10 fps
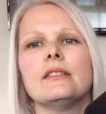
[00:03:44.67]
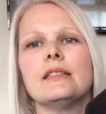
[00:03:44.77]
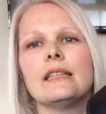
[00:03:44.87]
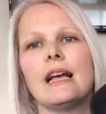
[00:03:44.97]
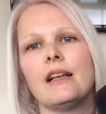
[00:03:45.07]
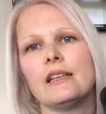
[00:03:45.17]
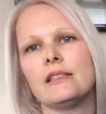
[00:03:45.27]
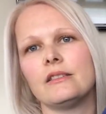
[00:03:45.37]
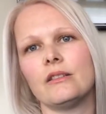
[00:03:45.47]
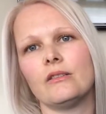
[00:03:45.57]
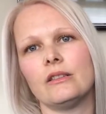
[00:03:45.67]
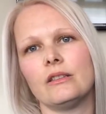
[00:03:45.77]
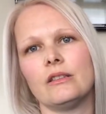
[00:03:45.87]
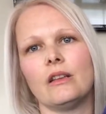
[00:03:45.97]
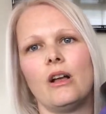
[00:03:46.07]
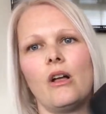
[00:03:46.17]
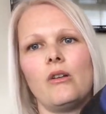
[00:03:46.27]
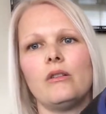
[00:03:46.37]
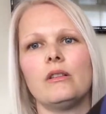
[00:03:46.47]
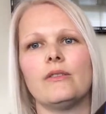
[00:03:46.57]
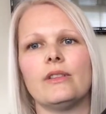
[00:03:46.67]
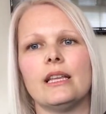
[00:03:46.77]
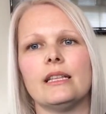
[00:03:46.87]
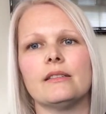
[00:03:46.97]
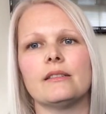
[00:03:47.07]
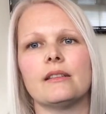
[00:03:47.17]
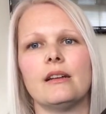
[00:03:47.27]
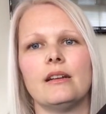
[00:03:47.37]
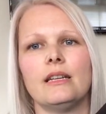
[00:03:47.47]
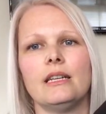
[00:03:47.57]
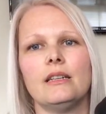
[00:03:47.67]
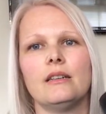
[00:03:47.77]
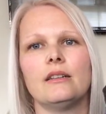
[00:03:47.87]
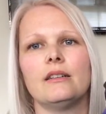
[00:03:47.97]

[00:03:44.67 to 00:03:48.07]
And that is on the whole of the inside.